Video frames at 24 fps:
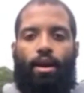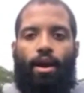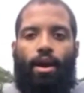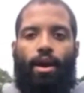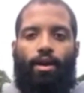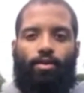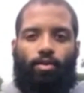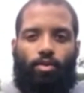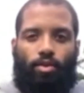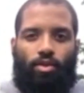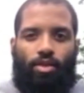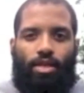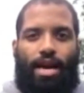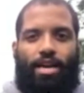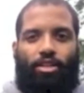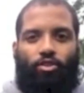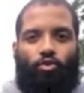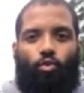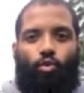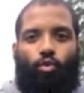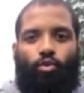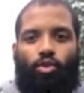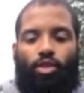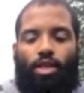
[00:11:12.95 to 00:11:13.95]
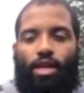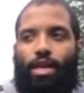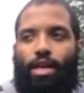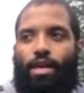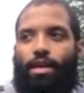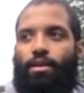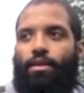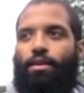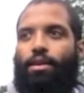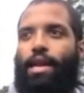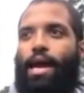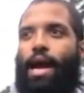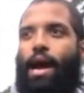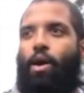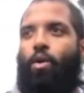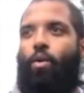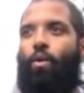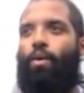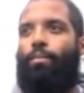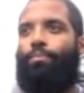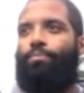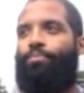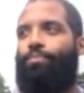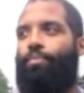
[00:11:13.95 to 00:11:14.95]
exercise routine now